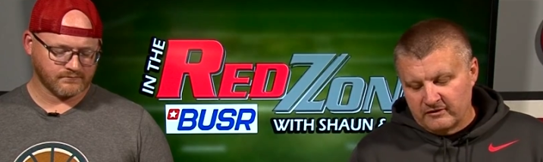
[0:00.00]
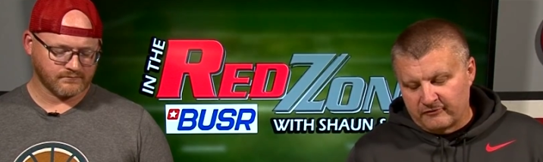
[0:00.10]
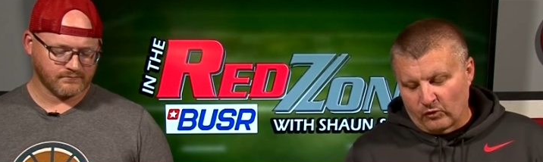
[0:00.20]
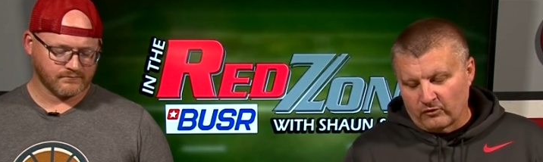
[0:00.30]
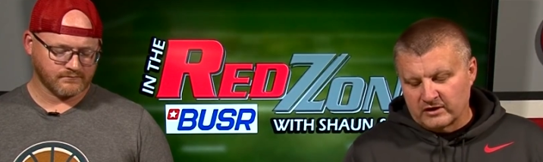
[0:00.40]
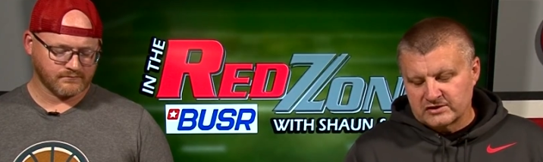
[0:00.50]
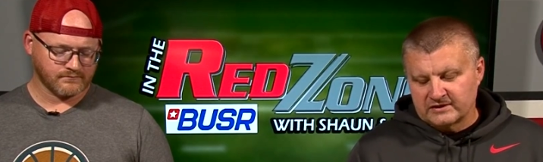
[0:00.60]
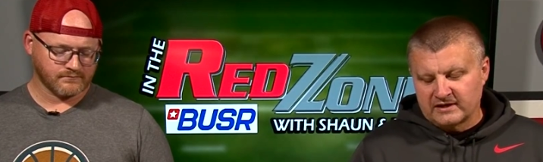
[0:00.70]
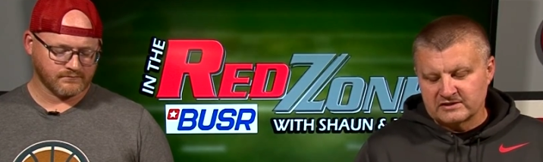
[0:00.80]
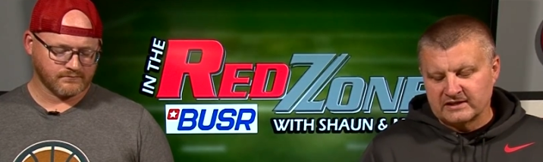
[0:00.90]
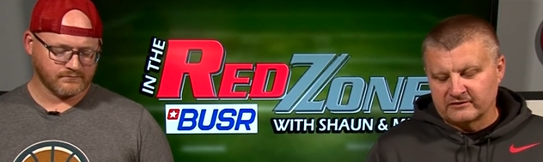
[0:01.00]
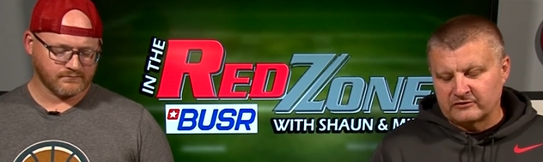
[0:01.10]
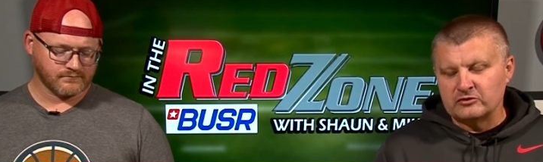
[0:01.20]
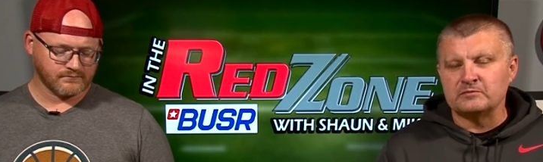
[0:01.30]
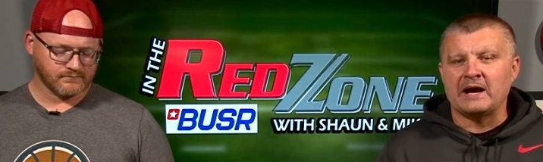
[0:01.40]
Speaker 1: four rushing touchdowns,
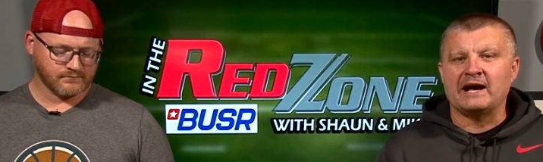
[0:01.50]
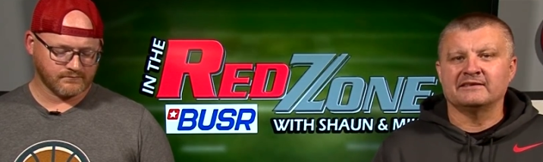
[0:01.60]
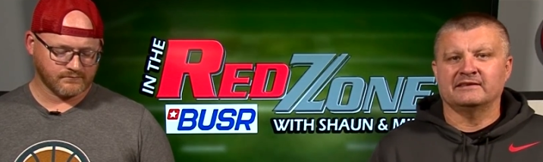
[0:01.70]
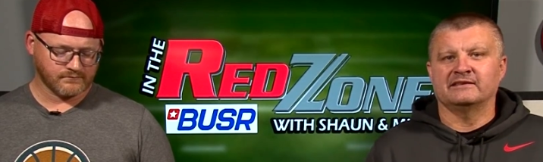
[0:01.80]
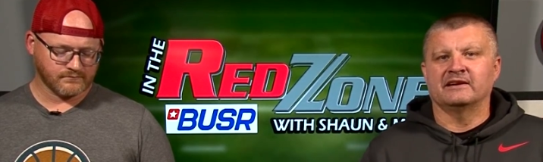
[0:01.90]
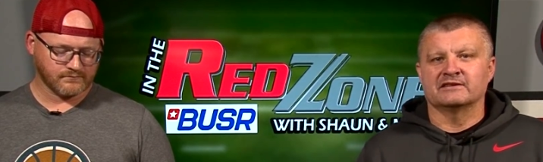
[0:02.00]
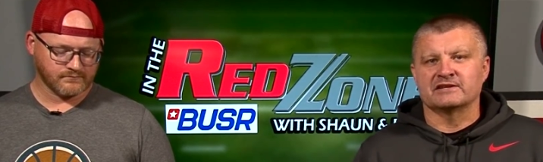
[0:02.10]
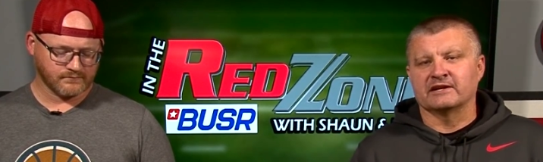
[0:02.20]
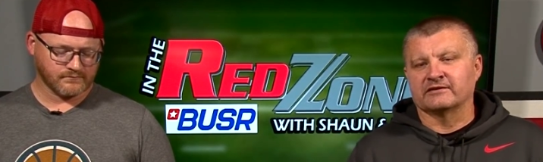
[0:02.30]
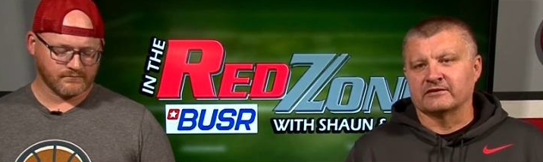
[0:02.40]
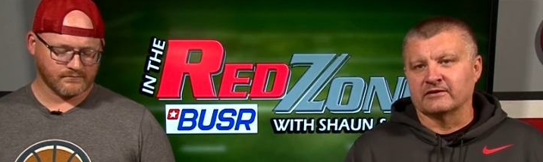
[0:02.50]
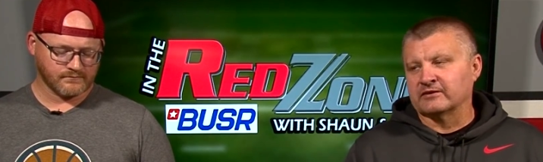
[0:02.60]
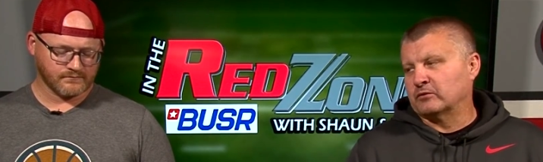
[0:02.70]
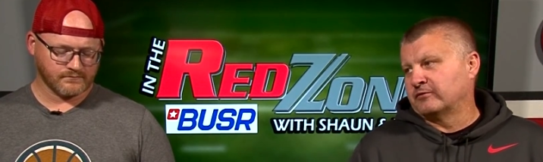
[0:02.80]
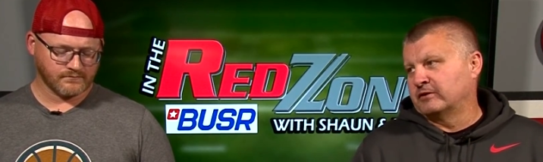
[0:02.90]
two passing touchdowns, and the
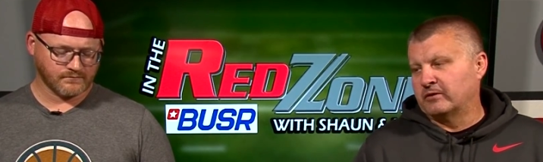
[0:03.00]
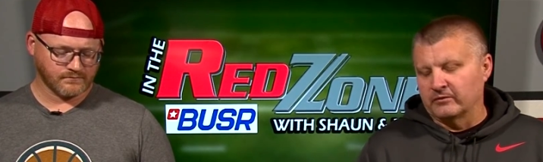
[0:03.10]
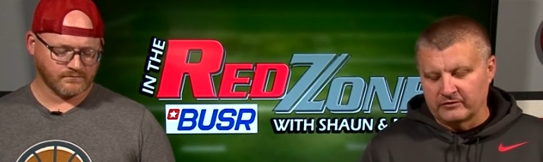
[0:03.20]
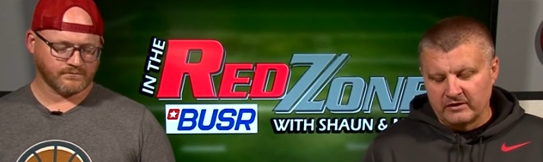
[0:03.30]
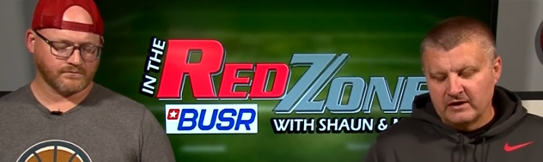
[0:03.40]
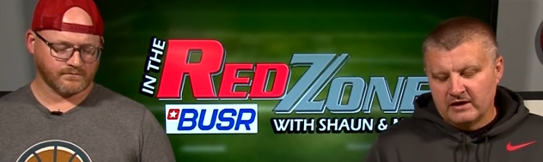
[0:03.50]
rest were field goals.